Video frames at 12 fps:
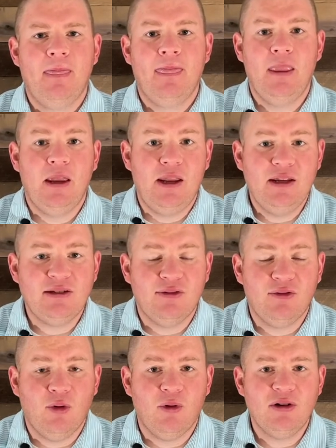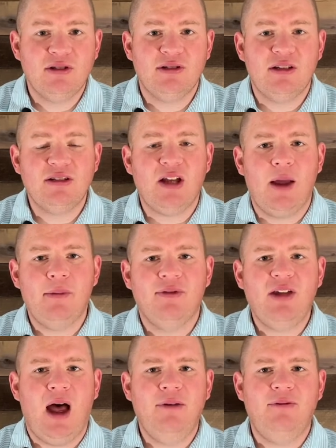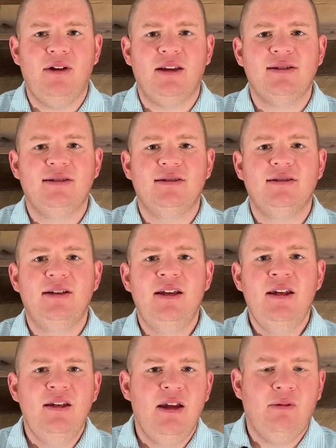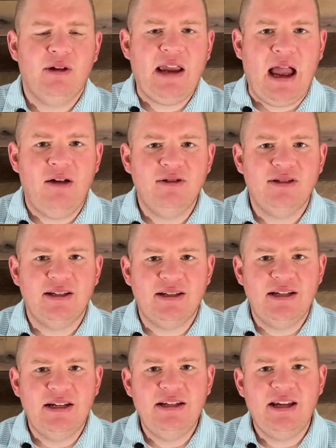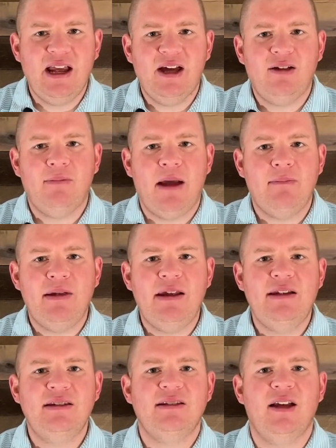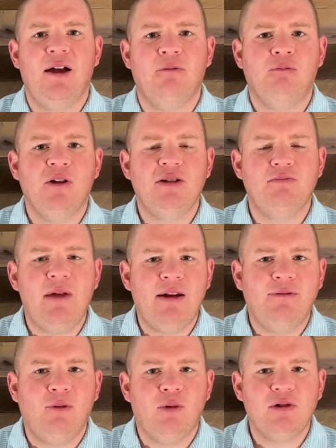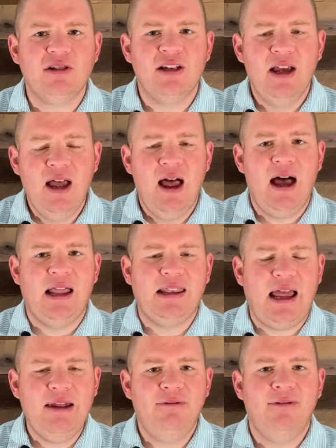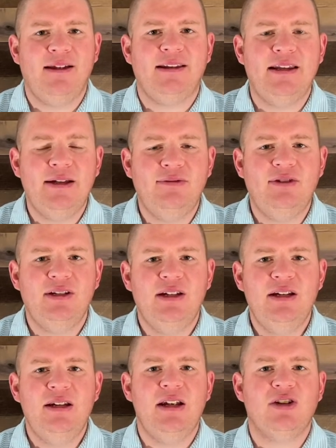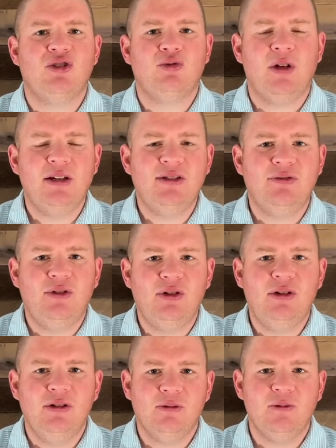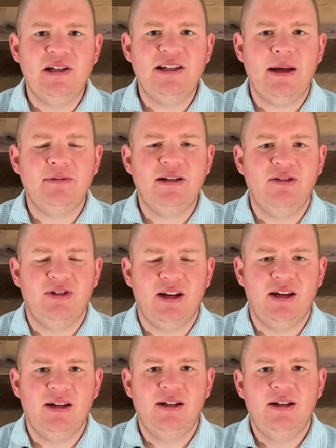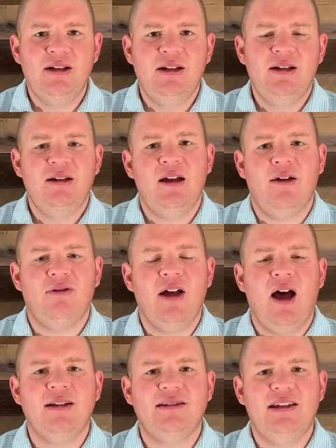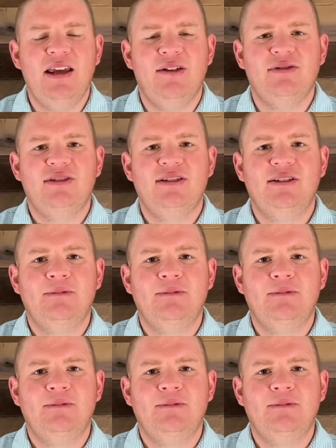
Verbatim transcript: It is, of course, a psalm of confidence. It recounts in detail, by means of rich metaphors, a life lived in trustful receptivity of God's gifts.